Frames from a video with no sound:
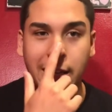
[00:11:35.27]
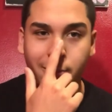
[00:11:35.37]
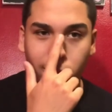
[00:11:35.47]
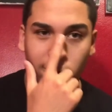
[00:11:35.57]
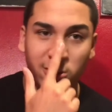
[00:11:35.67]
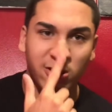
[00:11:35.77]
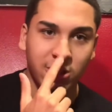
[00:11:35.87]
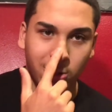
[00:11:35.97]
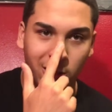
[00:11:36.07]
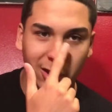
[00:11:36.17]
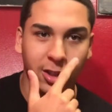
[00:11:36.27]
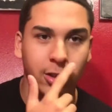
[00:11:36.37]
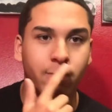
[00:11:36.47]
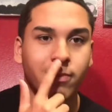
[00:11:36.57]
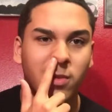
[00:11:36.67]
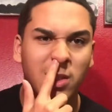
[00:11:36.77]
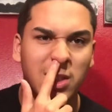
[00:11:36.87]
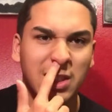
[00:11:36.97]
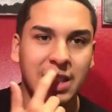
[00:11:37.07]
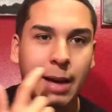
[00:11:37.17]
boss, so he could
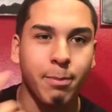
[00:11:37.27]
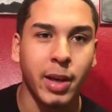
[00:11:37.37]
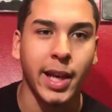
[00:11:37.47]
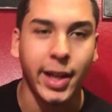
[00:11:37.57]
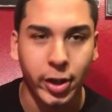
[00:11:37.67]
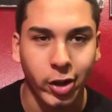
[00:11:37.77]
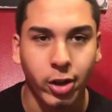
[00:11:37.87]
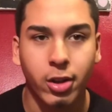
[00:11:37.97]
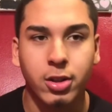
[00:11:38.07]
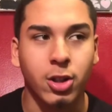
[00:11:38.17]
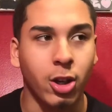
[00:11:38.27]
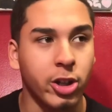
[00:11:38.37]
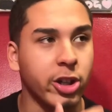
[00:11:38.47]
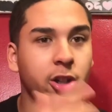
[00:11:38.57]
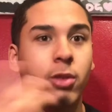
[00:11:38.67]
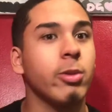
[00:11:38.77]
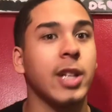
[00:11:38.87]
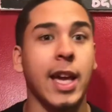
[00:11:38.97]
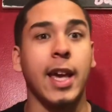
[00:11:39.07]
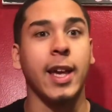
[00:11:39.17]
stop paying her, the girl,
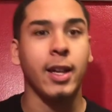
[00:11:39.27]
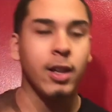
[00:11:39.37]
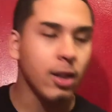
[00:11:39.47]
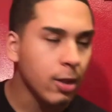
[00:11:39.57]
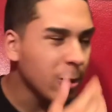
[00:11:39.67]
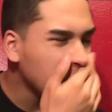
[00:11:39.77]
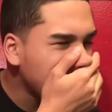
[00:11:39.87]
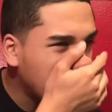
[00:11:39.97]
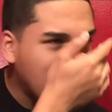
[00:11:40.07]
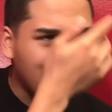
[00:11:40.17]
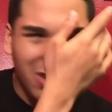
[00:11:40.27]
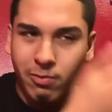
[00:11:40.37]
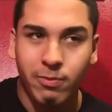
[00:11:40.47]
K. So